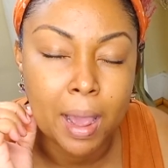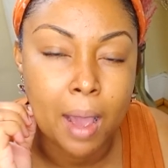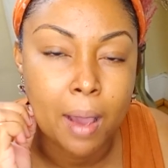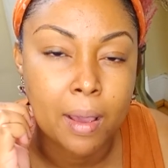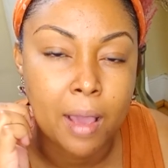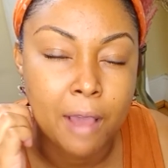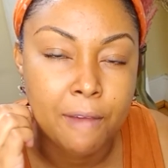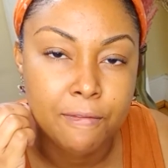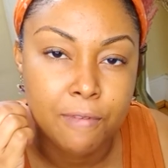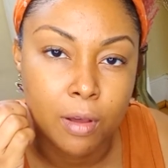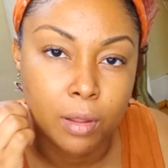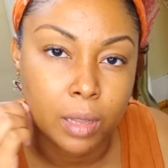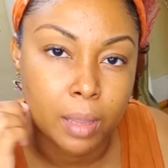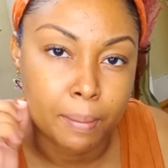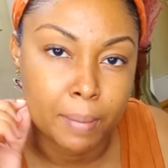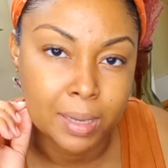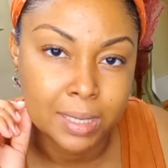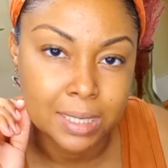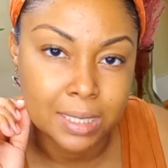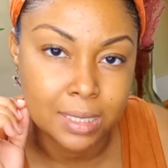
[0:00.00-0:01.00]
I felt
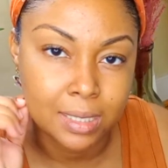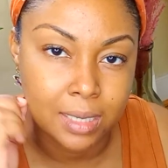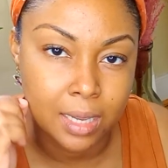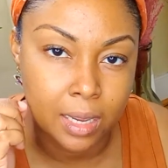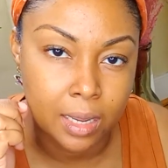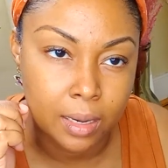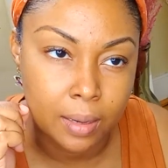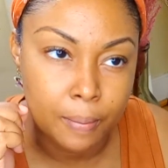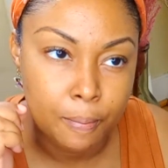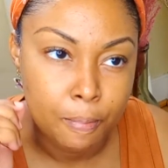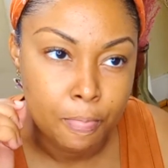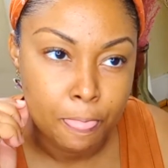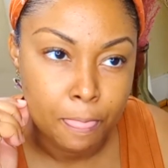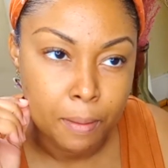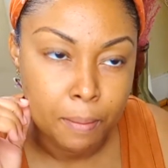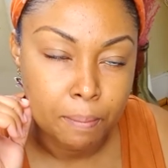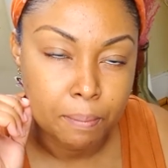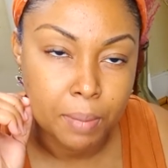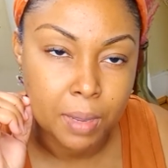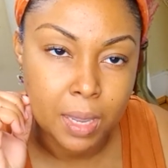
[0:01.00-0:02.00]
like my skin
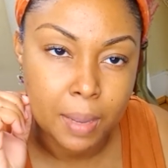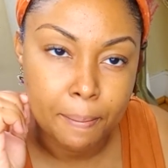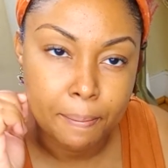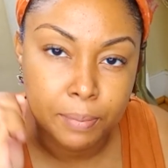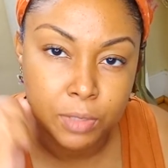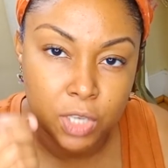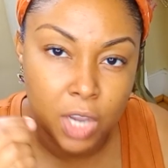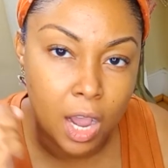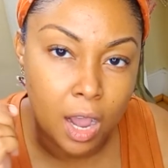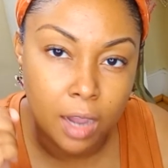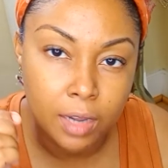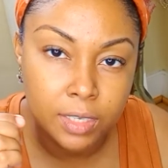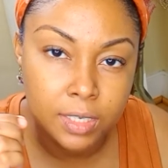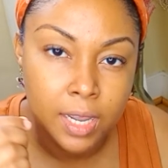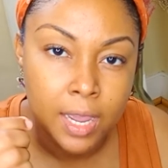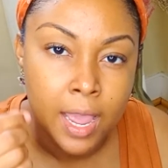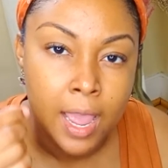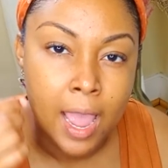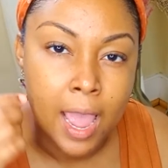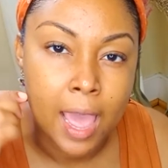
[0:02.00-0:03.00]
being tugged